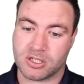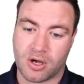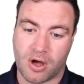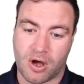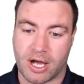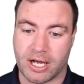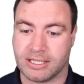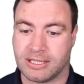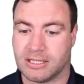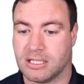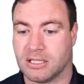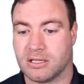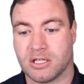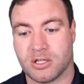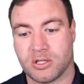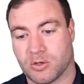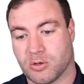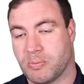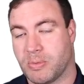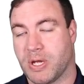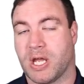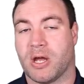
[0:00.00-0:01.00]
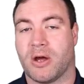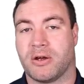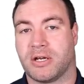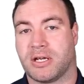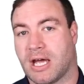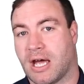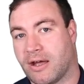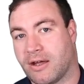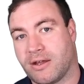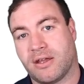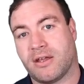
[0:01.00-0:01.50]
I think that you'll be
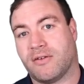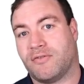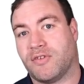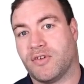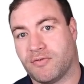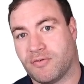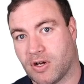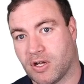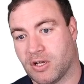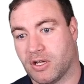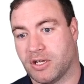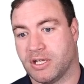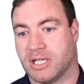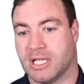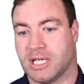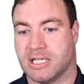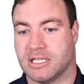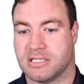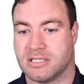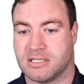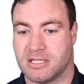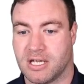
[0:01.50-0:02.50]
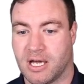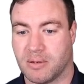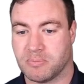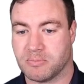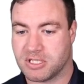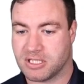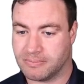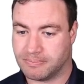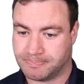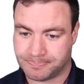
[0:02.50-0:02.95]
okay if you follow these steps.